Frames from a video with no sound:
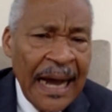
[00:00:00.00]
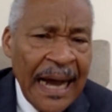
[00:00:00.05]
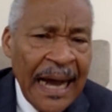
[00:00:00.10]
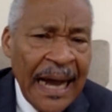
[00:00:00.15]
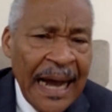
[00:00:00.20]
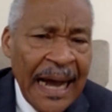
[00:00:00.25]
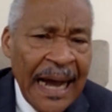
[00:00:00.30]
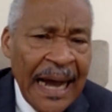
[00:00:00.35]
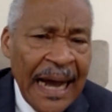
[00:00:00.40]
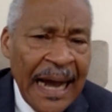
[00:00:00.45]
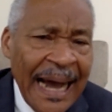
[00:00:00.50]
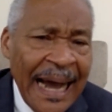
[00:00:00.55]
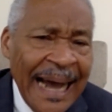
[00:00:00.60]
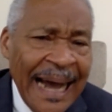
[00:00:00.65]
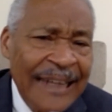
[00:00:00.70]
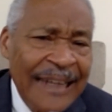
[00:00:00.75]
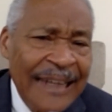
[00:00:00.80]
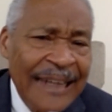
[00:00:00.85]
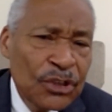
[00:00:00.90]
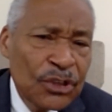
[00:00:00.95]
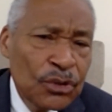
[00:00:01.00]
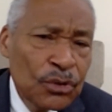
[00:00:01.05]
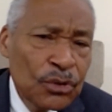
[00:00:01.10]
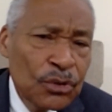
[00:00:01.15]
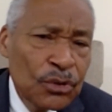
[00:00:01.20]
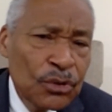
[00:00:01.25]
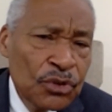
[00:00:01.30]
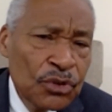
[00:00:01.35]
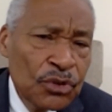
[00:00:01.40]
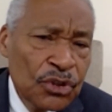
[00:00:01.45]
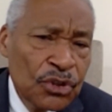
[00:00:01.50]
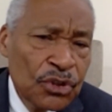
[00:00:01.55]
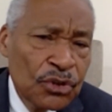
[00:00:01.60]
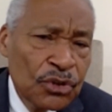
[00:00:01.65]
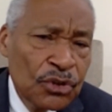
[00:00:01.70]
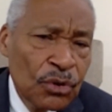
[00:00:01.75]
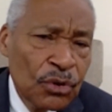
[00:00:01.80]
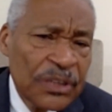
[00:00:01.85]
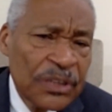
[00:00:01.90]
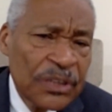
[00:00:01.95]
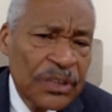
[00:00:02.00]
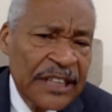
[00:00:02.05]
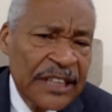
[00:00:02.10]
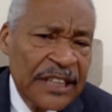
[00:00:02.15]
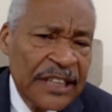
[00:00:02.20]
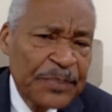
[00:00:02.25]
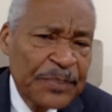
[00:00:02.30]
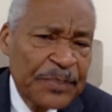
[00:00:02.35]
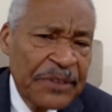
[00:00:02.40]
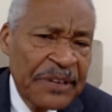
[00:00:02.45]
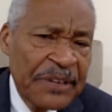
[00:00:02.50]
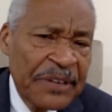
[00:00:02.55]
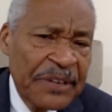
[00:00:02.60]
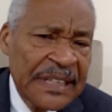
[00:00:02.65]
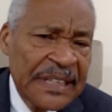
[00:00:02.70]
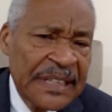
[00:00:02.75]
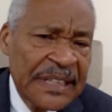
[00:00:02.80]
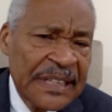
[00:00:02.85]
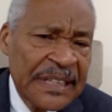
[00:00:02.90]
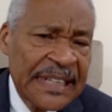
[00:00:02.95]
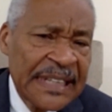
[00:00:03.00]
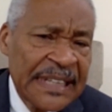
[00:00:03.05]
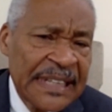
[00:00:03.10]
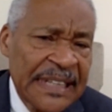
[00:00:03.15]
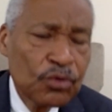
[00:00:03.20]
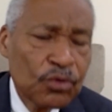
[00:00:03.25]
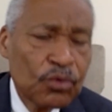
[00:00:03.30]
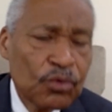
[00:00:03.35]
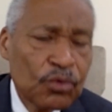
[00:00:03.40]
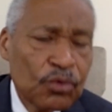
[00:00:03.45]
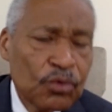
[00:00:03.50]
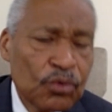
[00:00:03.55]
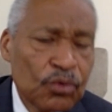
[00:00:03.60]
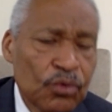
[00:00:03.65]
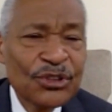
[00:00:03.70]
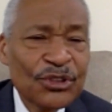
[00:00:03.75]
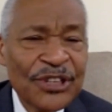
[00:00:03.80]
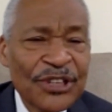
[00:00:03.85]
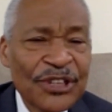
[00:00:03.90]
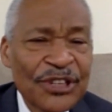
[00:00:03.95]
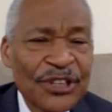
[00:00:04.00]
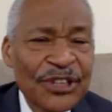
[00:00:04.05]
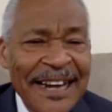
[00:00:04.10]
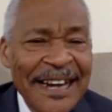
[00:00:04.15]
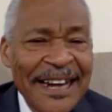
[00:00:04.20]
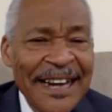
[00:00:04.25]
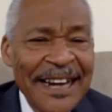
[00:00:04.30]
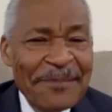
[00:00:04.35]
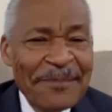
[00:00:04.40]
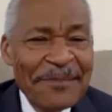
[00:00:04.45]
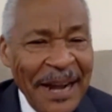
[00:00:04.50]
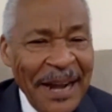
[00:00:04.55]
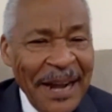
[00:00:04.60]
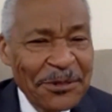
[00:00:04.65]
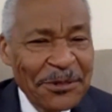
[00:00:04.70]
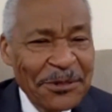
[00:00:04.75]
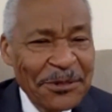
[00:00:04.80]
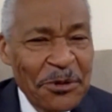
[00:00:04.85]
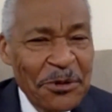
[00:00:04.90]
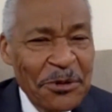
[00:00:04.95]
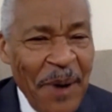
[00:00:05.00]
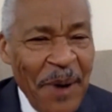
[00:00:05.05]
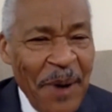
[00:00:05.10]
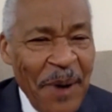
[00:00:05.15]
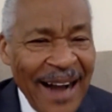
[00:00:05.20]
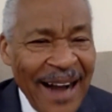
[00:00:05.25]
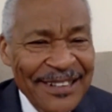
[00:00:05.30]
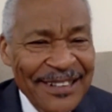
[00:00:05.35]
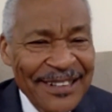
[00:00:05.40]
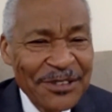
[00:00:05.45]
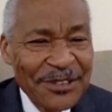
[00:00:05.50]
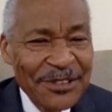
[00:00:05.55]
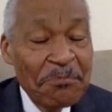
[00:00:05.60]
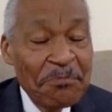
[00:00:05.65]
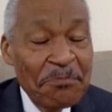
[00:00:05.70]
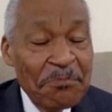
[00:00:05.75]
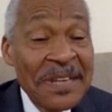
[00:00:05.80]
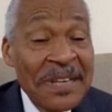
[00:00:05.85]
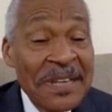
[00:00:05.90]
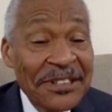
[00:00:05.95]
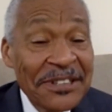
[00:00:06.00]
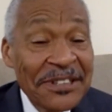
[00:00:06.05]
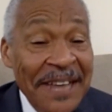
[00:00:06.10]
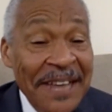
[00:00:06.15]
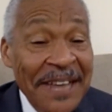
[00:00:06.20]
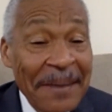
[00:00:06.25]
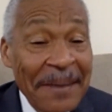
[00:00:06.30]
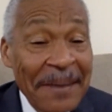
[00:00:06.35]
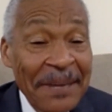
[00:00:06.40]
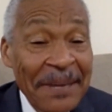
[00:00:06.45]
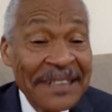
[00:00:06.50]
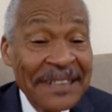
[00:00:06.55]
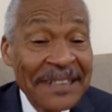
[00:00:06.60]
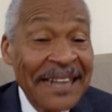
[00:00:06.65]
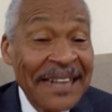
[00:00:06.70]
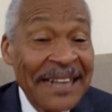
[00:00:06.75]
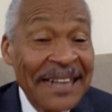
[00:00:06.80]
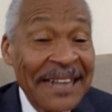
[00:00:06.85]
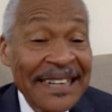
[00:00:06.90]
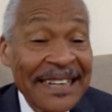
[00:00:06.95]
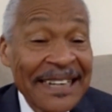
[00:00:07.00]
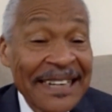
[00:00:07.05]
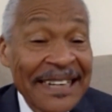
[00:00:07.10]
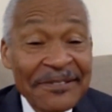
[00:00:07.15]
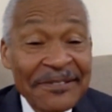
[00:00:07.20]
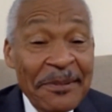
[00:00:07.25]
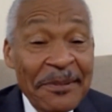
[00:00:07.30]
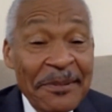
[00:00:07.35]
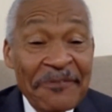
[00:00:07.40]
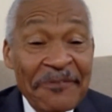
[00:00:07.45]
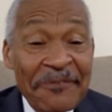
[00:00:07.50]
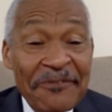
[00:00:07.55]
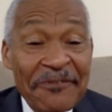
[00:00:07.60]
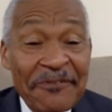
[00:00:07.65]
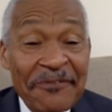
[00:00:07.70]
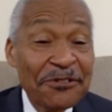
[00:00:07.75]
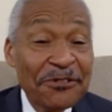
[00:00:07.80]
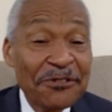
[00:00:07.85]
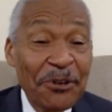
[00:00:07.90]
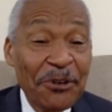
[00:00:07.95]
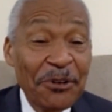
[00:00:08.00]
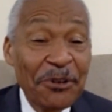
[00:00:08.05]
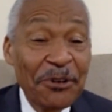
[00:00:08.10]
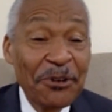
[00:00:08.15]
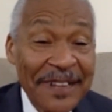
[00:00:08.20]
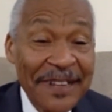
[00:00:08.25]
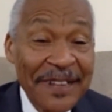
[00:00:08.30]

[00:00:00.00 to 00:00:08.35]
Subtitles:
And use those experiences as tools in my toolbox to minister them, because God has given me victory over them.